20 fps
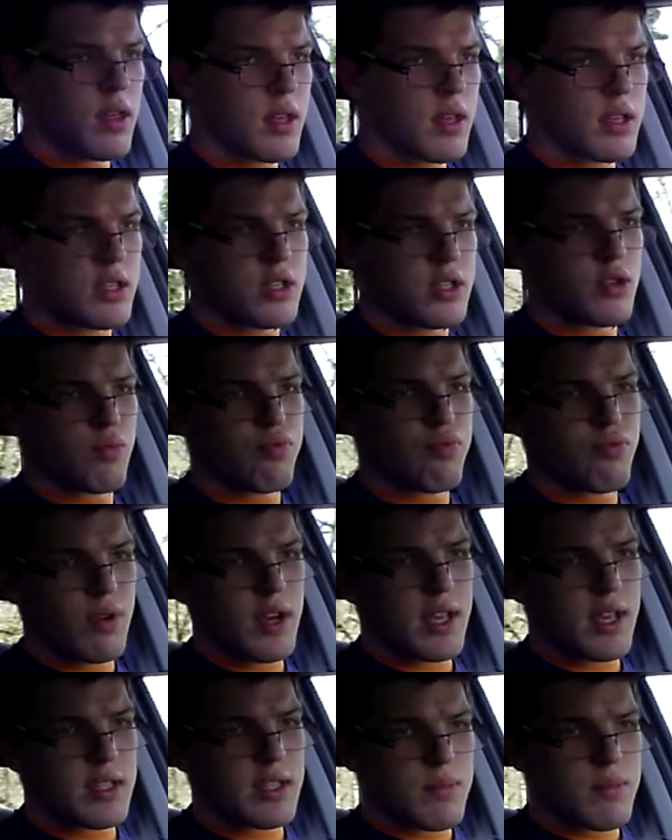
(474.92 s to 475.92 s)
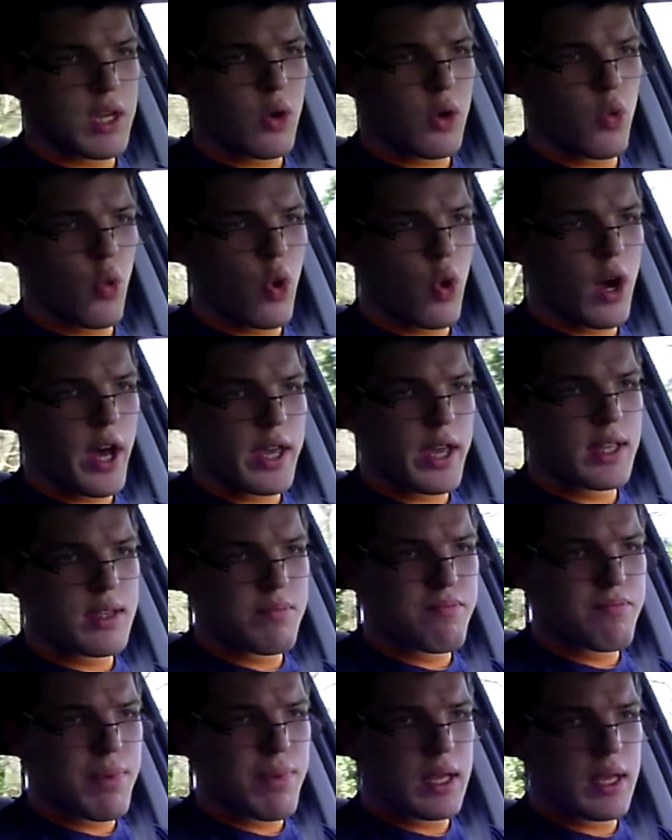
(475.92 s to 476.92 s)
It surprised me quite a
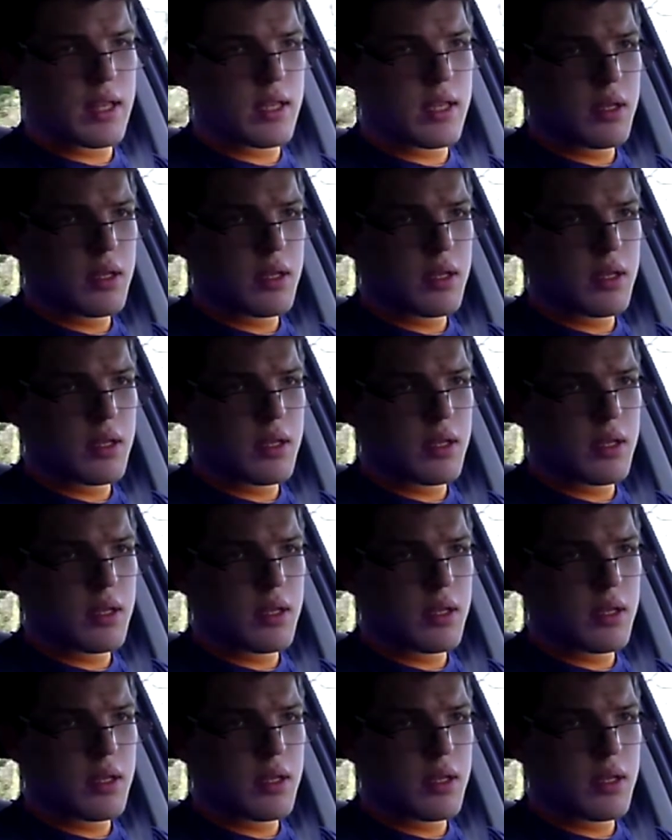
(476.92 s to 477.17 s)
bit.